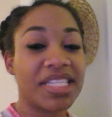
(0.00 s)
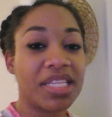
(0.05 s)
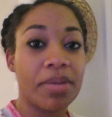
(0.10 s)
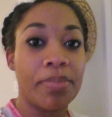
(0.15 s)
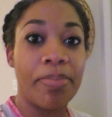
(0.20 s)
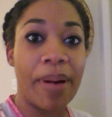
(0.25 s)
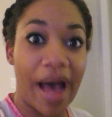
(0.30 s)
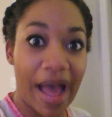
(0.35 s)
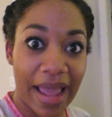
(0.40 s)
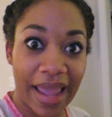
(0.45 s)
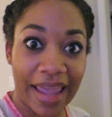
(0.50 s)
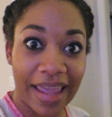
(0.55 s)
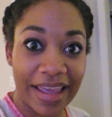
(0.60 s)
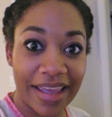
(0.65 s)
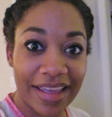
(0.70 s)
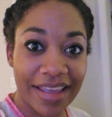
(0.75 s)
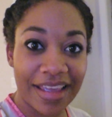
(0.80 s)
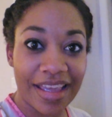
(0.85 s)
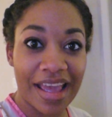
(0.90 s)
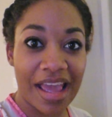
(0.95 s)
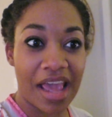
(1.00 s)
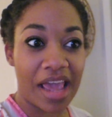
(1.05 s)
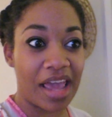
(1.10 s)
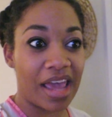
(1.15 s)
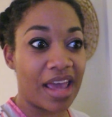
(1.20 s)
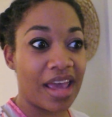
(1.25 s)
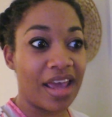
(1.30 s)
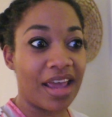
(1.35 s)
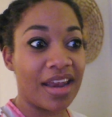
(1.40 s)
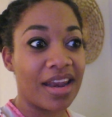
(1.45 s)
to bite
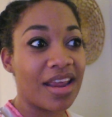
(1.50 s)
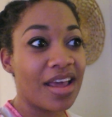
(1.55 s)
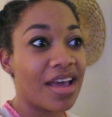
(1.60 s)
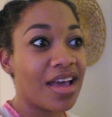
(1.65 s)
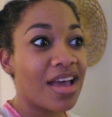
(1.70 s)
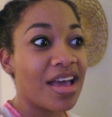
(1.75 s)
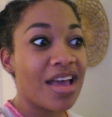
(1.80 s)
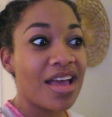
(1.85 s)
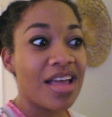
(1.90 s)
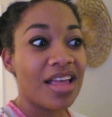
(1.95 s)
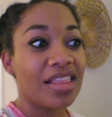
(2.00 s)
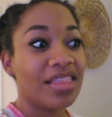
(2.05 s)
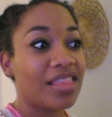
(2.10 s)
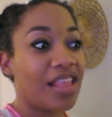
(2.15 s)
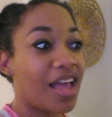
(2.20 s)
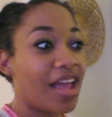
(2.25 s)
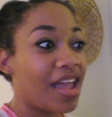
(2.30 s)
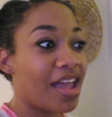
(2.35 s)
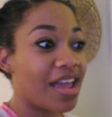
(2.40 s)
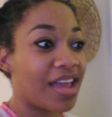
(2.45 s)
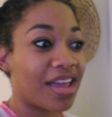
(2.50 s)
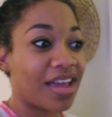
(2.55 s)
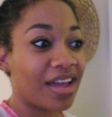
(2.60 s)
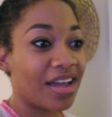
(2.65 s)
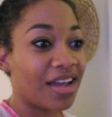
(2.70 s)
and like